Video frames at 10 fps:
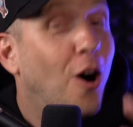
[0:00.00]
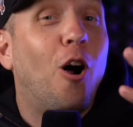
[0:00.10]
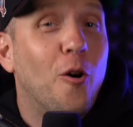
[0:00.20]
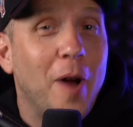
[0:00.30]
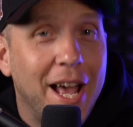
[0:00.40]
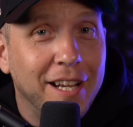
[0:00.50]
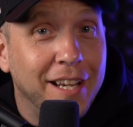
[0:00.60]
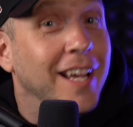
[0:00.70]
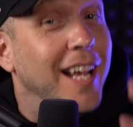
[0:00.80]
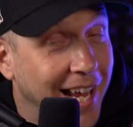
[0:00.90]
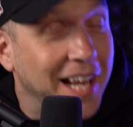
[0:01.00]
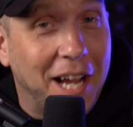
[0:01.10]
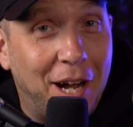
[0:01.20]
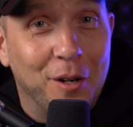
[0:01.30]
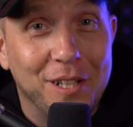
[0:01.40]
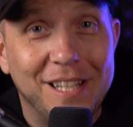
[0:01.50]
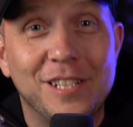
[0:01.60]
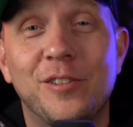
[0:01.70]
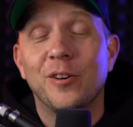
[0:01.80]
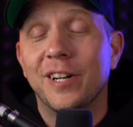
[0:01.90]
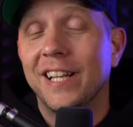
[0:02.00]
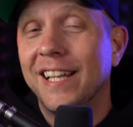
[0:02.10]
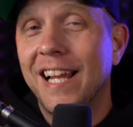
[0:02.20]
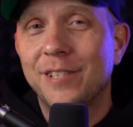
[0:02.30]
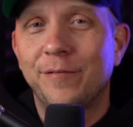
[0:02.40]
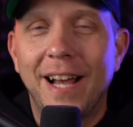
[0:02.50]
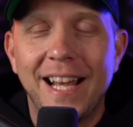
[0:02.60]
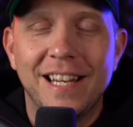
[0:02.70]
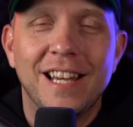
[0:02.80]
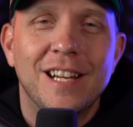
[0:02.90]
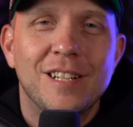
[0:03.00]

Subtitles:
already in our Discord, and that's fine.